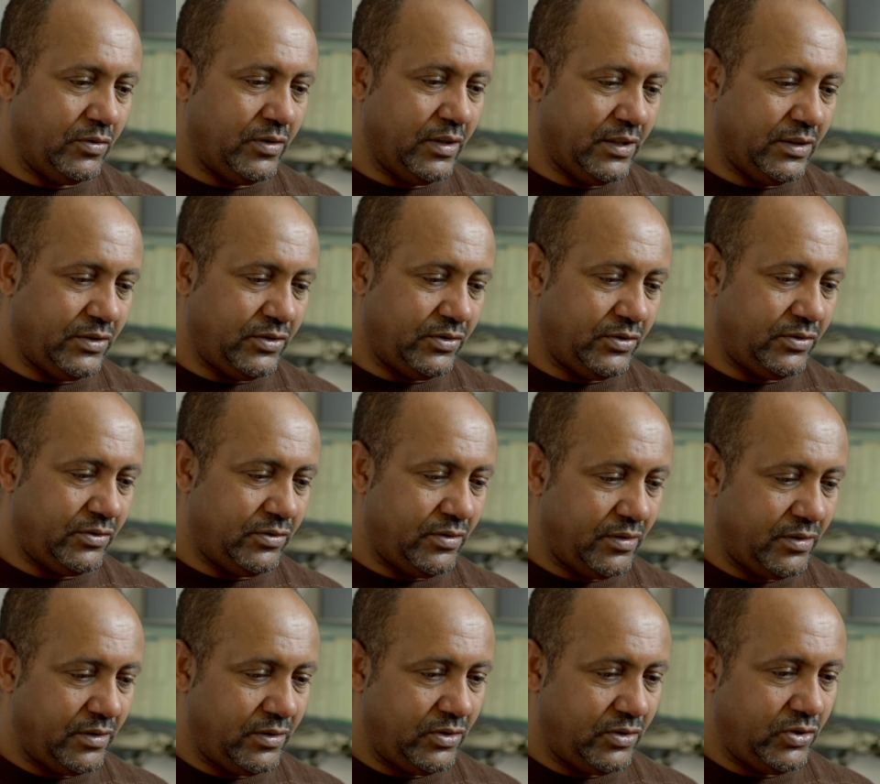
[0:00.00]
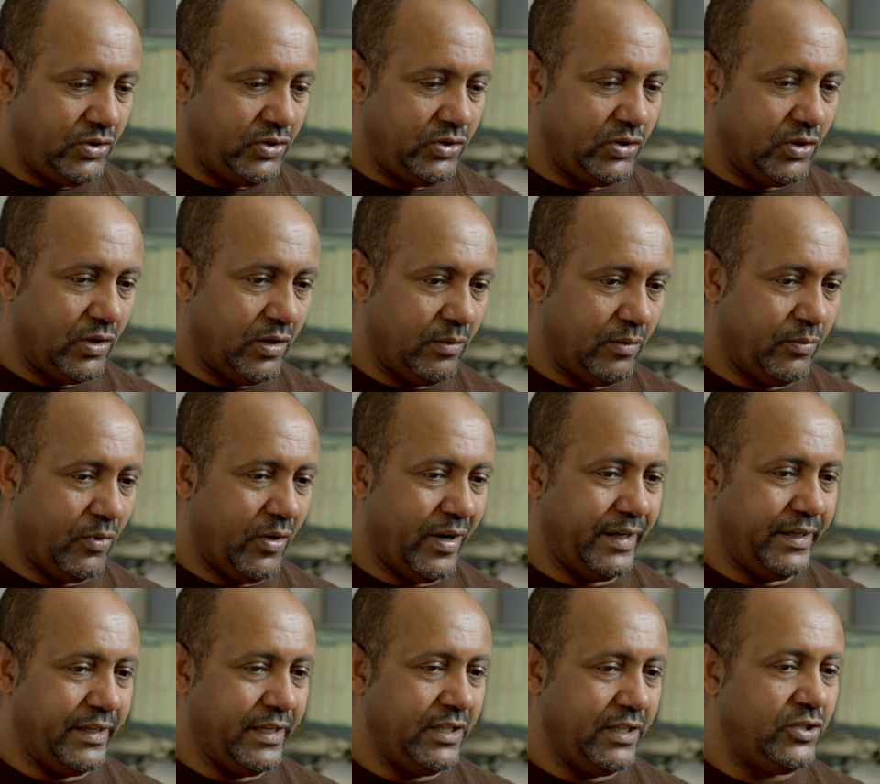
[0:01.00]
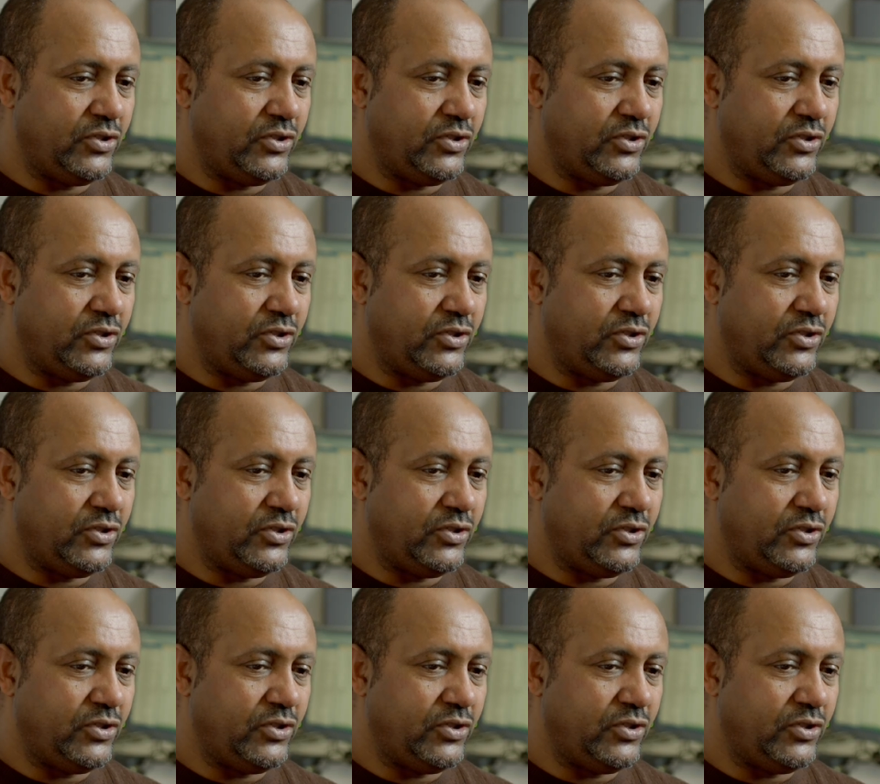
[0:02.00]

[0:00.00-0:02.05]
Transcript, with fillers: To do this job,